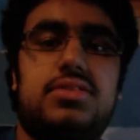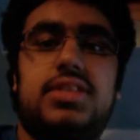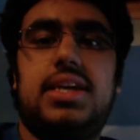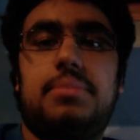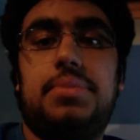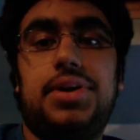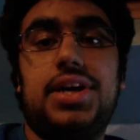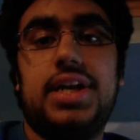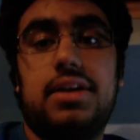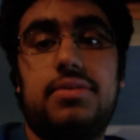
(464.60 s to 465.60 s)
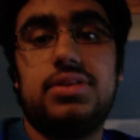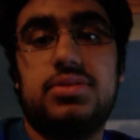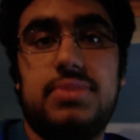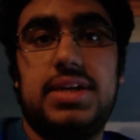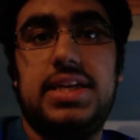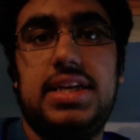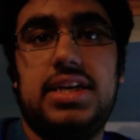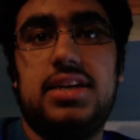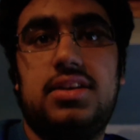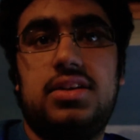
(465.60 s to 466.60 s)
CM Punk at
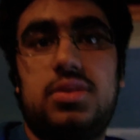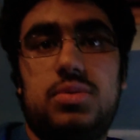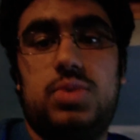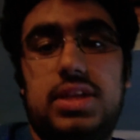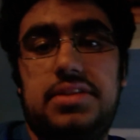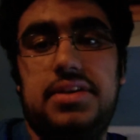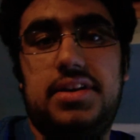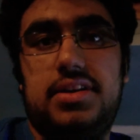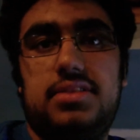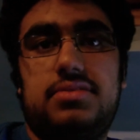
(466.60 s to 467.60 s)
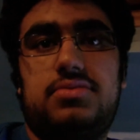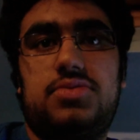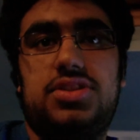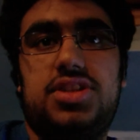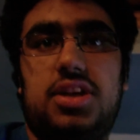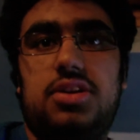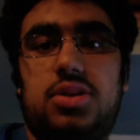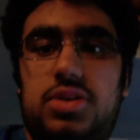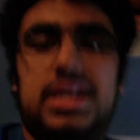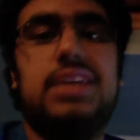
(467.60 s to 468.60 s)
WrestleMania with uh, Chris
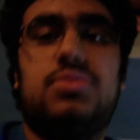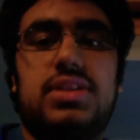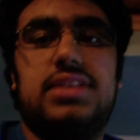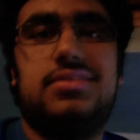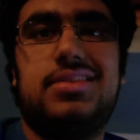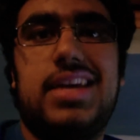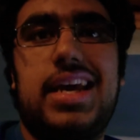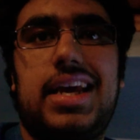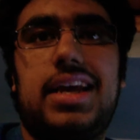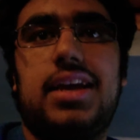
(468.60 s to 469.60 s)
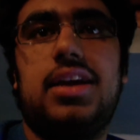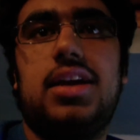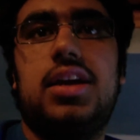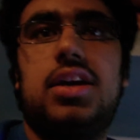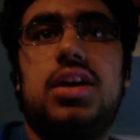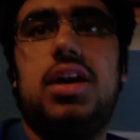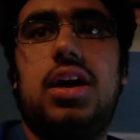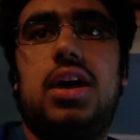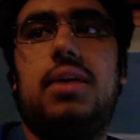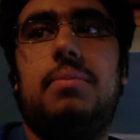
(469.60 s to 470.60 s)
Jericho. That's what they're saying.
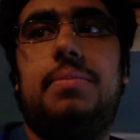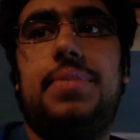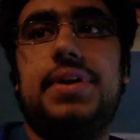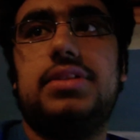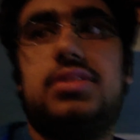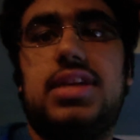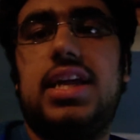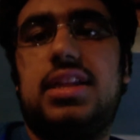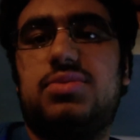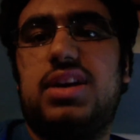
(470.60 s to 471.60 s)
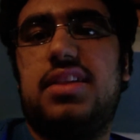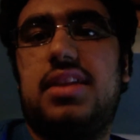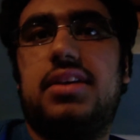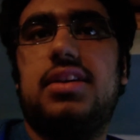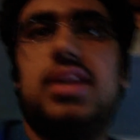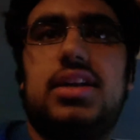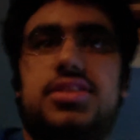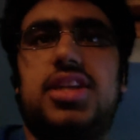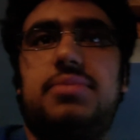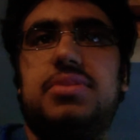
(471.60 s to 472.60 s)
Uh, but yeah, that's what I think. A uh,
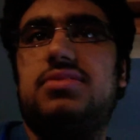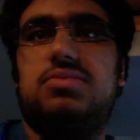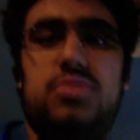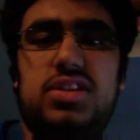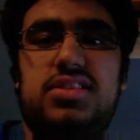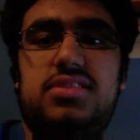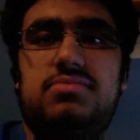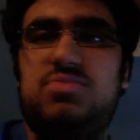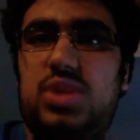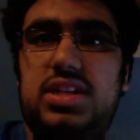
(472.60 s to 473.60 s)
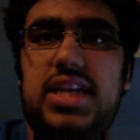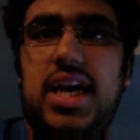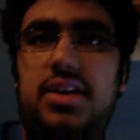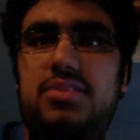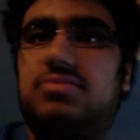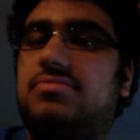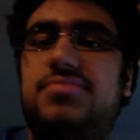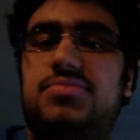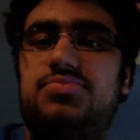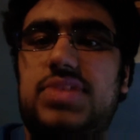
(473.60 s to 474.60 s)
Sheamus world world title.
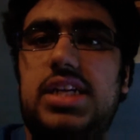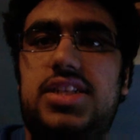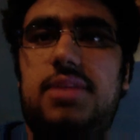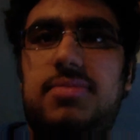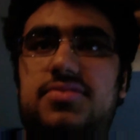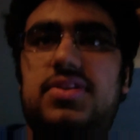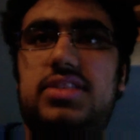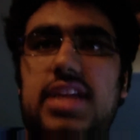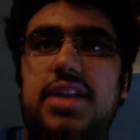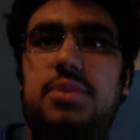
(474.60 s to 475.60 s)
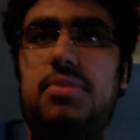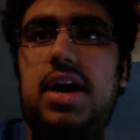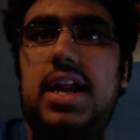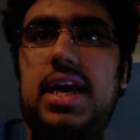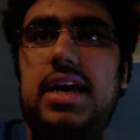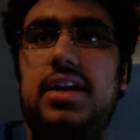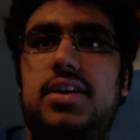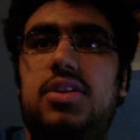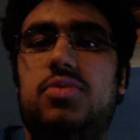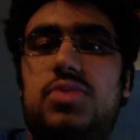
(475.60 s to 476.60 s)
Sheamus versus Daniel Bryan at
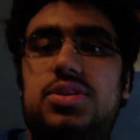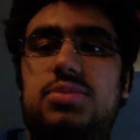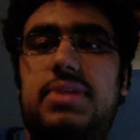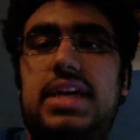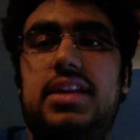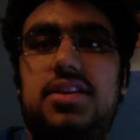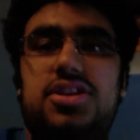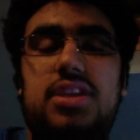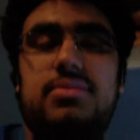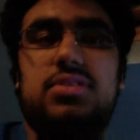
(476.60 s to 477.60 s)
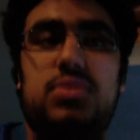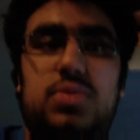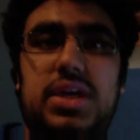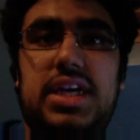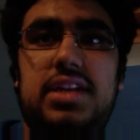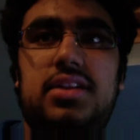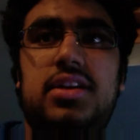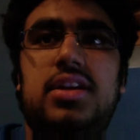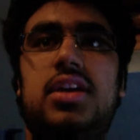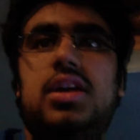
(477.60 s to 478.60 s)
WrestleMania. Sheamus will win,
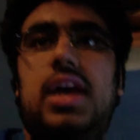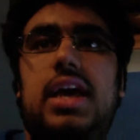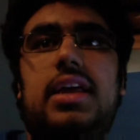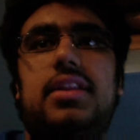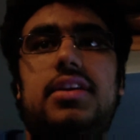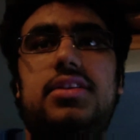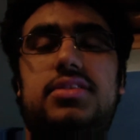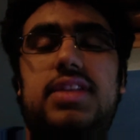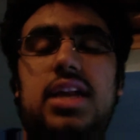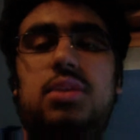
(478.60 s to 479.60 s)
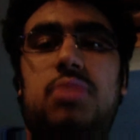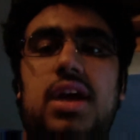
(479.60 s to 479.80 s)
and uh, Daniel